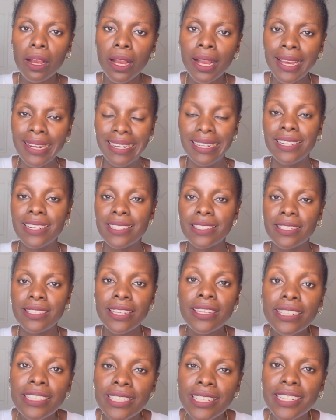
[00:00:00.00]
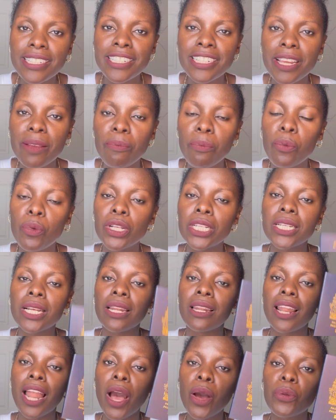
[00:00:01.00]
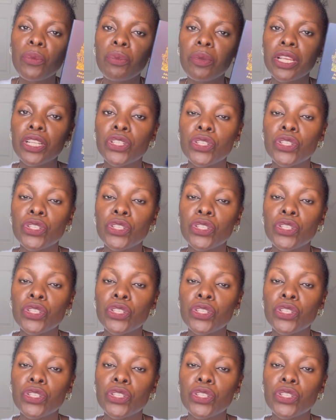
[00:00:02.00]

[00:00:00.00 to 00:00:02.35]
Canadian citizenship, which allowed me